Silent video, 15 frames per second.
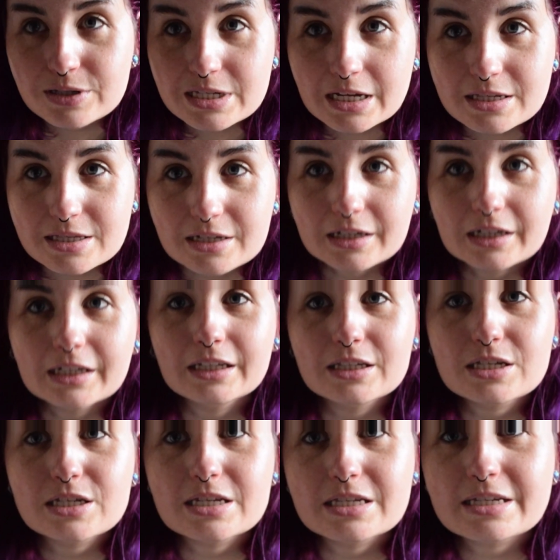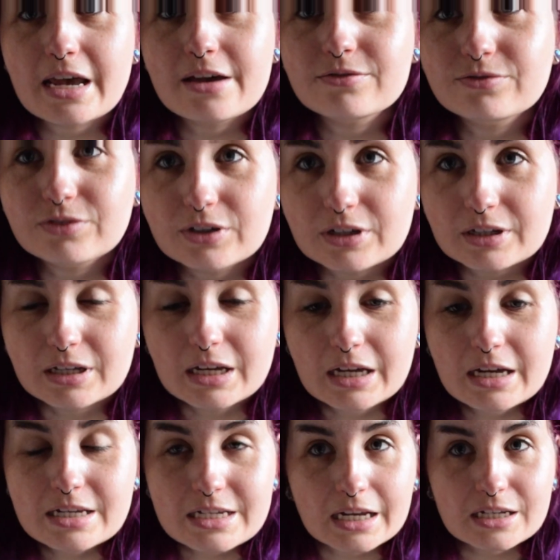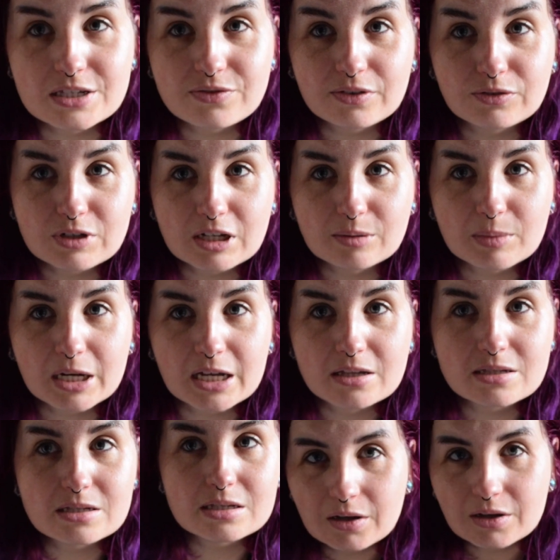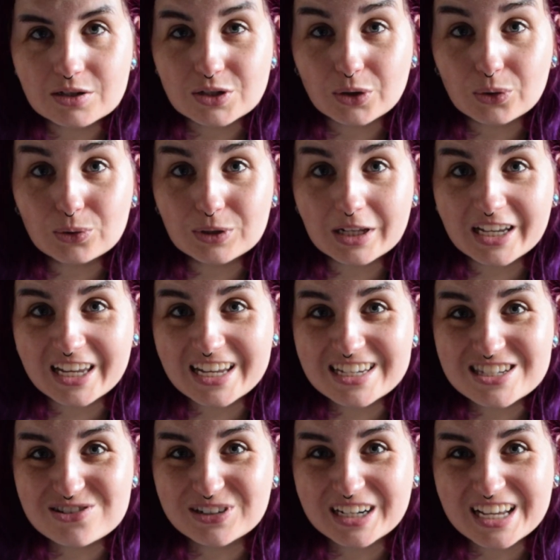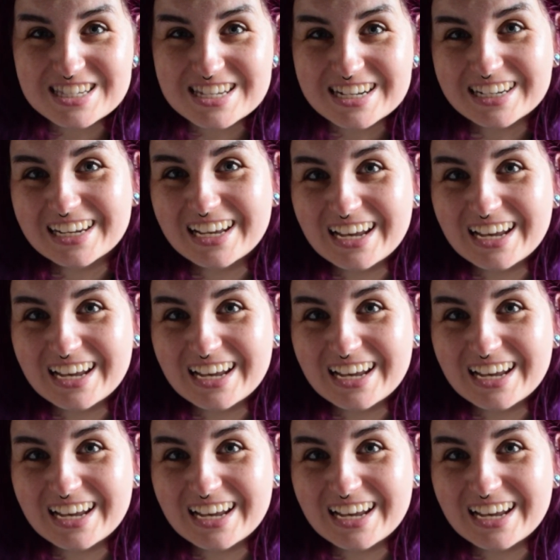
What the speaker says: says that it needs to set for 10 to 15 minutes. So who'd like a history lesson?